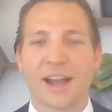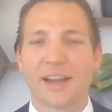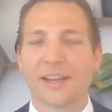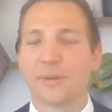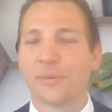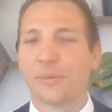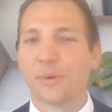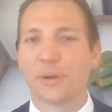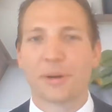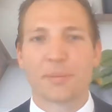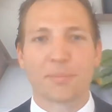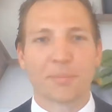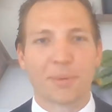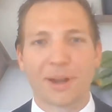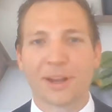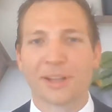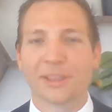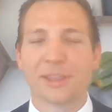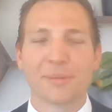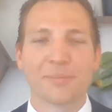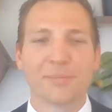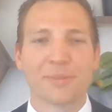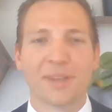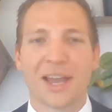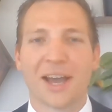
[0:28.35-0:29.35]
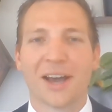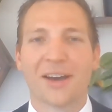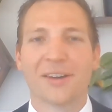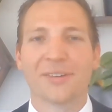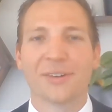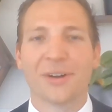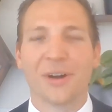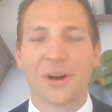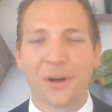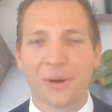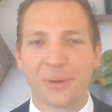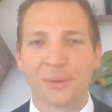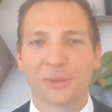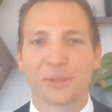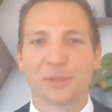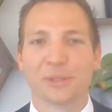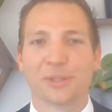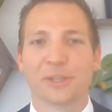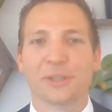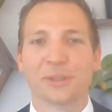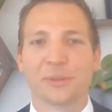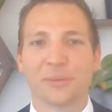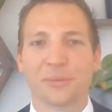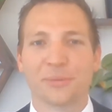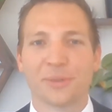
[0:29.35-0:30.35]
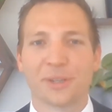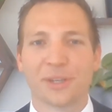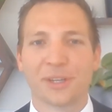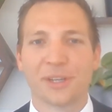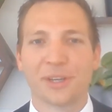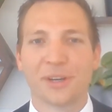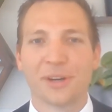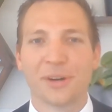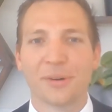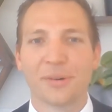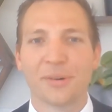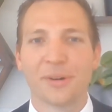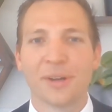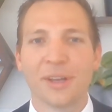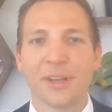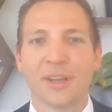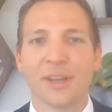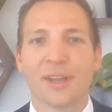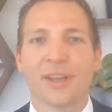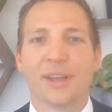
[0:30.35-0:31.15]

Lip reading: I didn't want to break them down all in a single video.